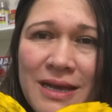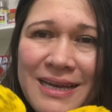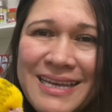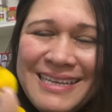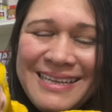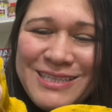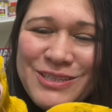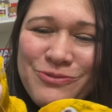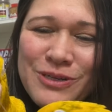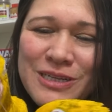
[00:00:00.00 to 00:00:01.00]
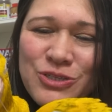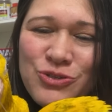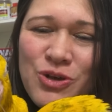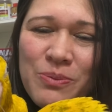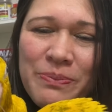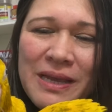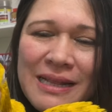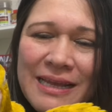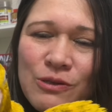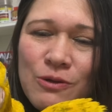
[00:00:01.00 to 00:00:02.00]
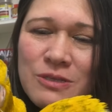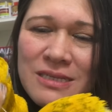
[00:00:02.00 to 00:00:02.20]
It's a really strong beak. Like those